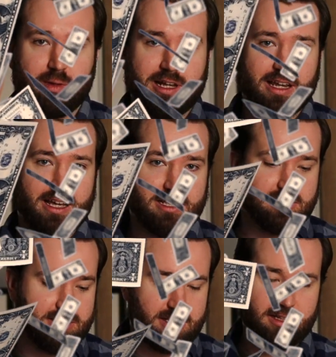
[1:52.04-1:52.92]
millionaires
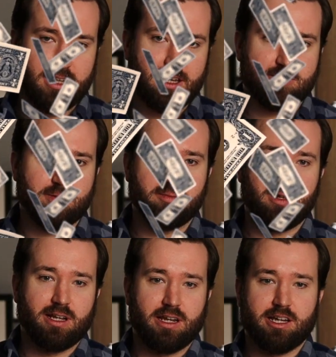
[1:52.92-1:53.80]
didn't get to be
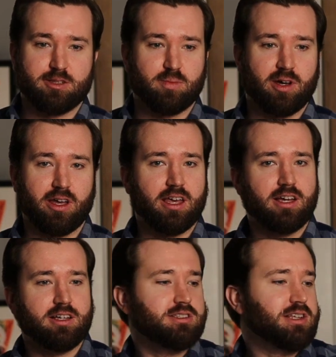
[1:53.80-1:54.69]
millionaires by
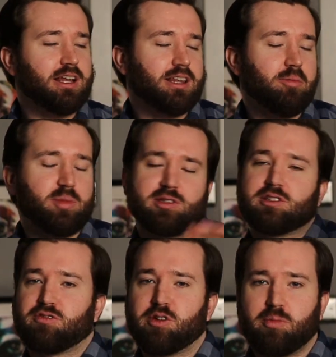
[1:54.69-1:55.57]
selling their
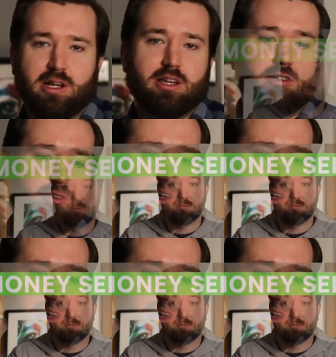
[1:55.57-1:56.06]
business for $1 billion or